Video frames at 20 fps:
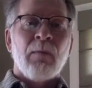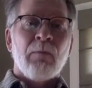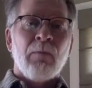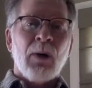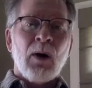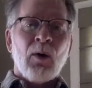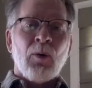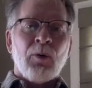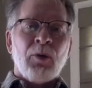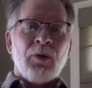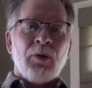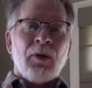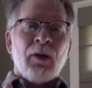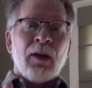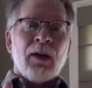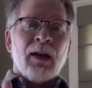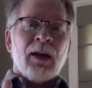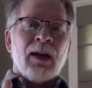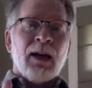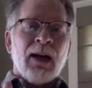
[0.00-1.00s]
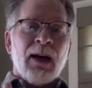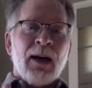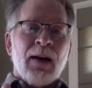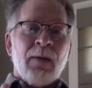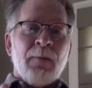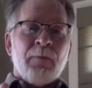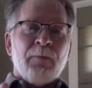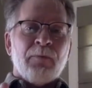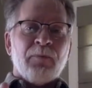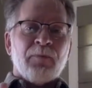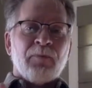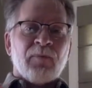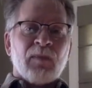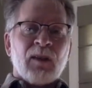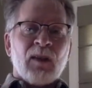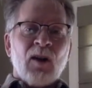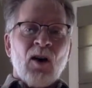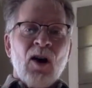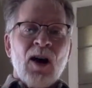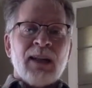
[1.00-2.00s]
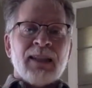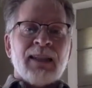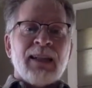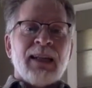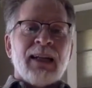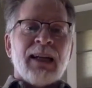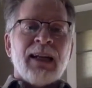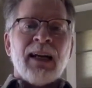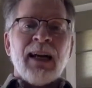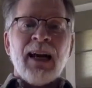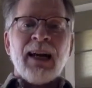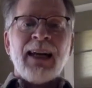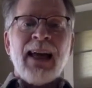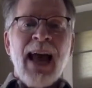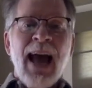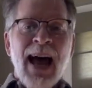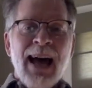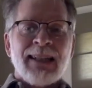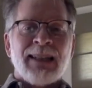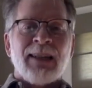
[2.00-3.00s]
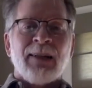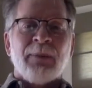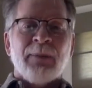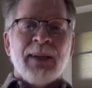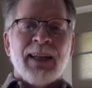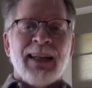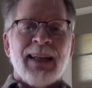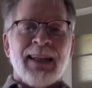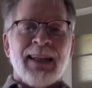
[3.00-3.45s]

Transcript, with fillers: both um, causing a chasm,